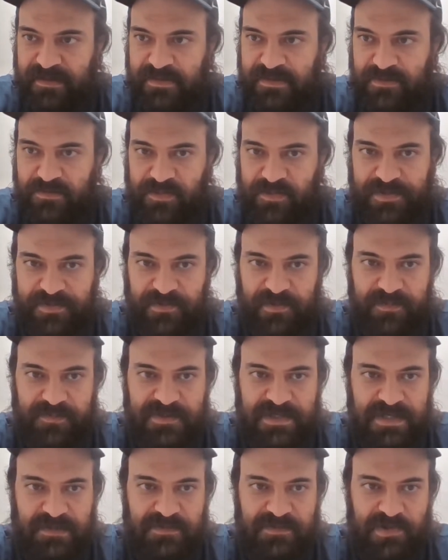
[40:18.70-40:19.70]

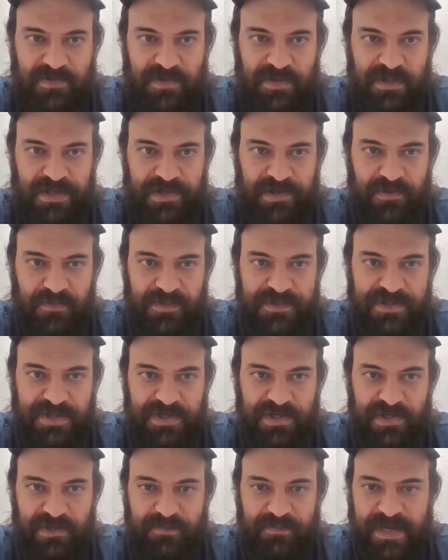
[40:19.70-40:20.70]
Winthrop team total under was a
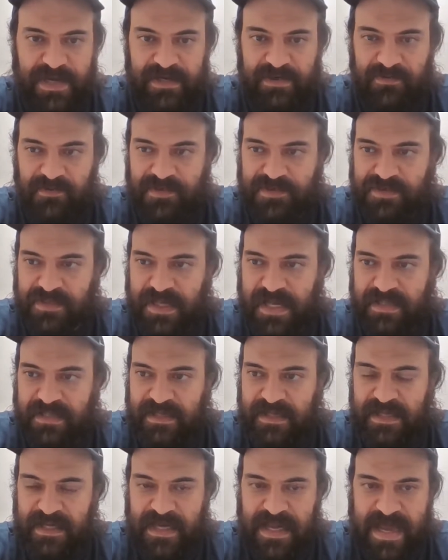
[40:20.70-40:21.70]
good bet or is
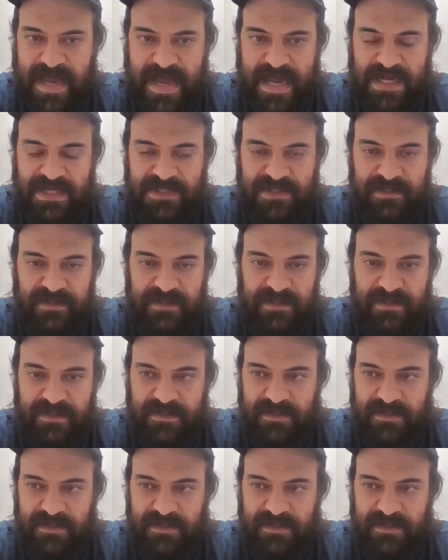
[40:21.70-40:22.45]
likely to cash,